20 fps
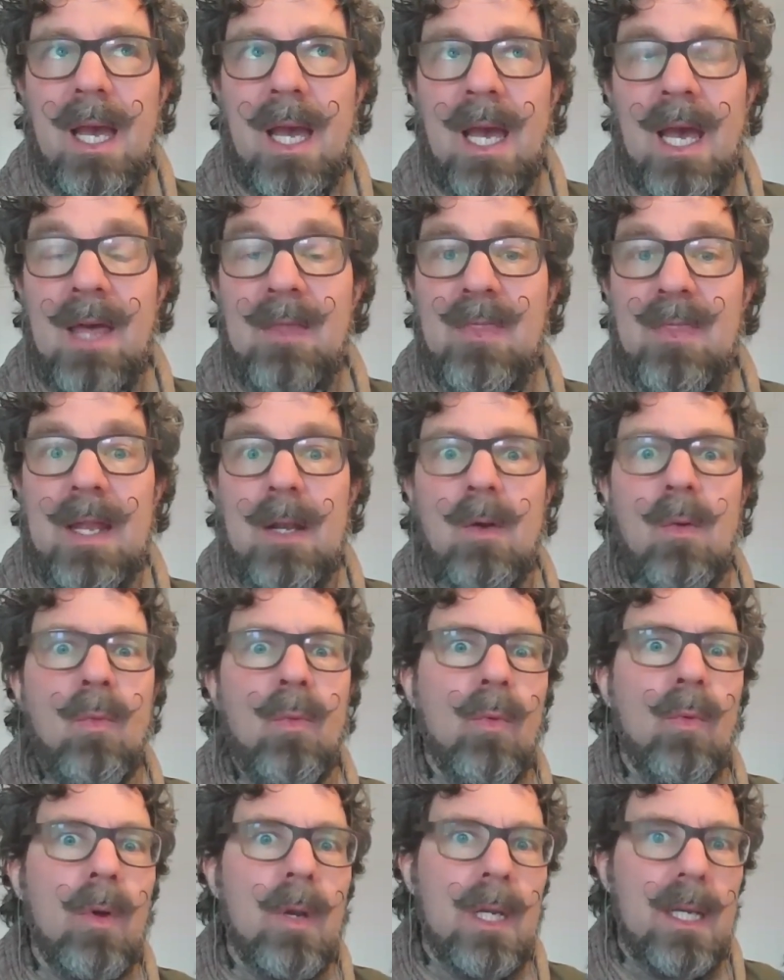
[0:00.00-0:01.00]
that
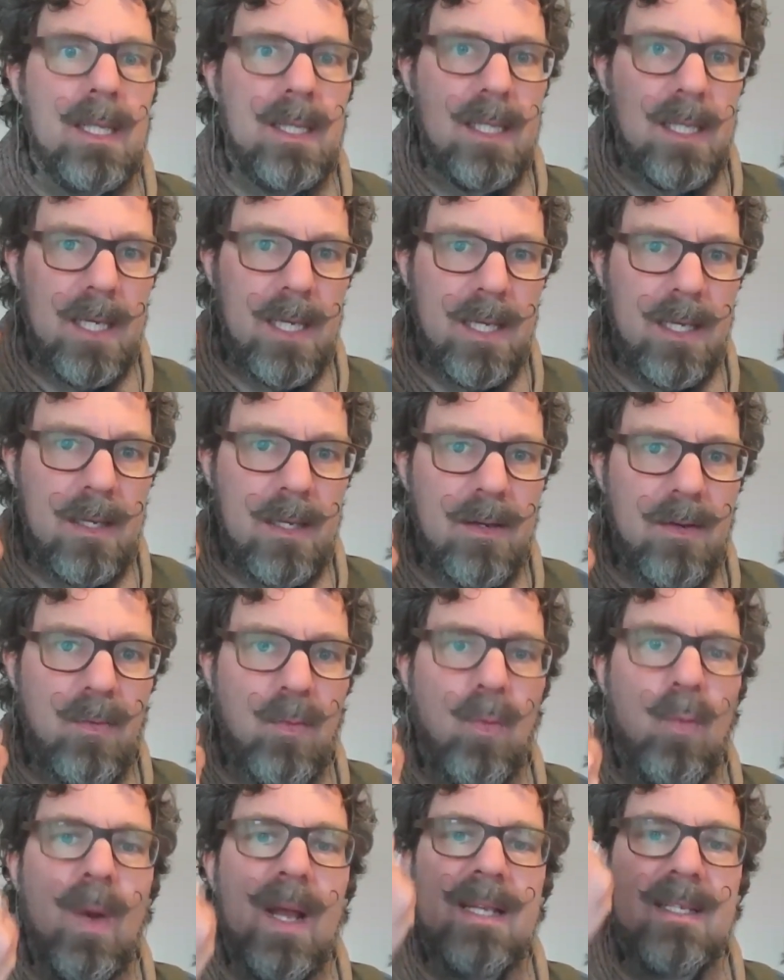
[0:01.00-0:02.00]
really
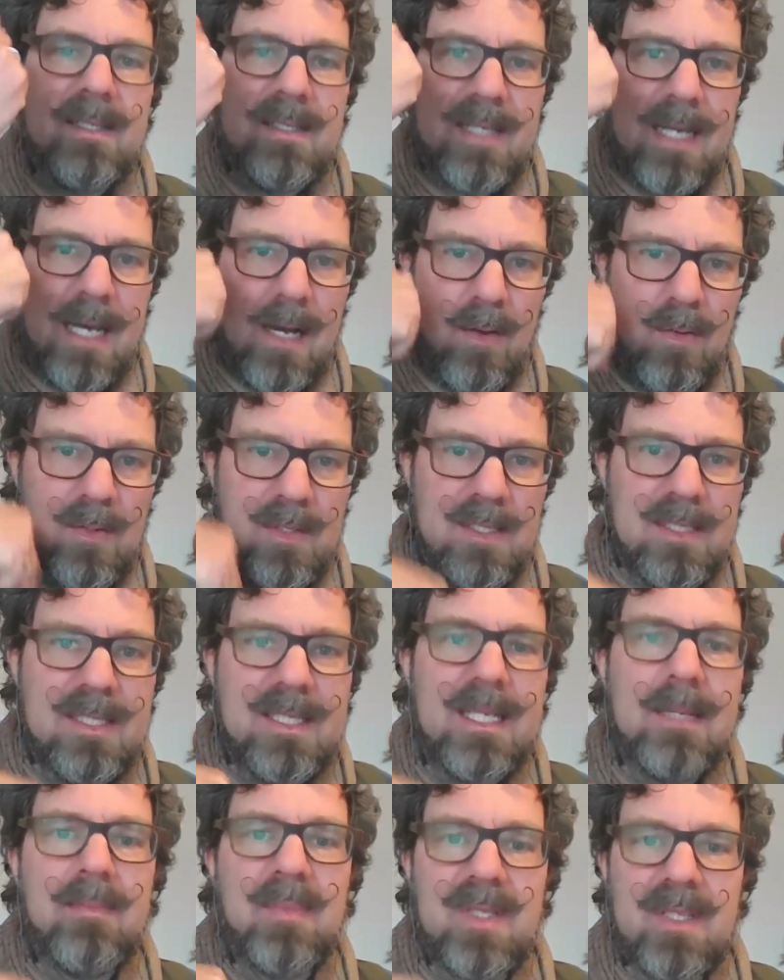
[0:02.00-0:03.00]
went down deep